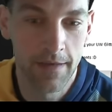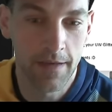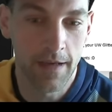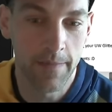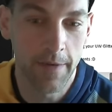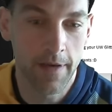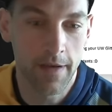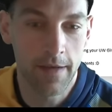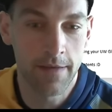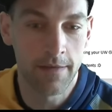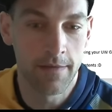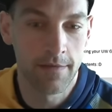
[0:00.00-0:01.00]
Come
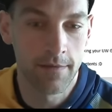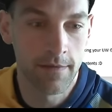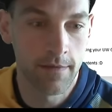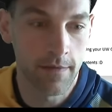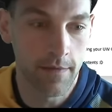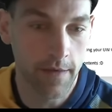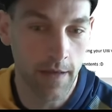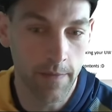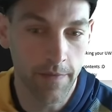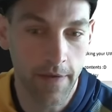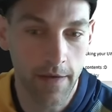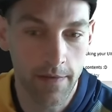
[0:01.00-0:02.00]
on. Okay, we
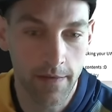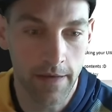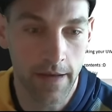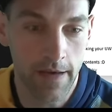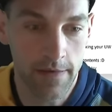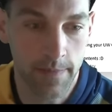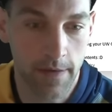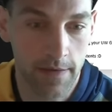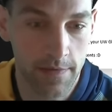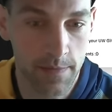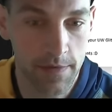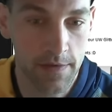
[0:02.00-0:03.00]
found an Ash Barrens, which is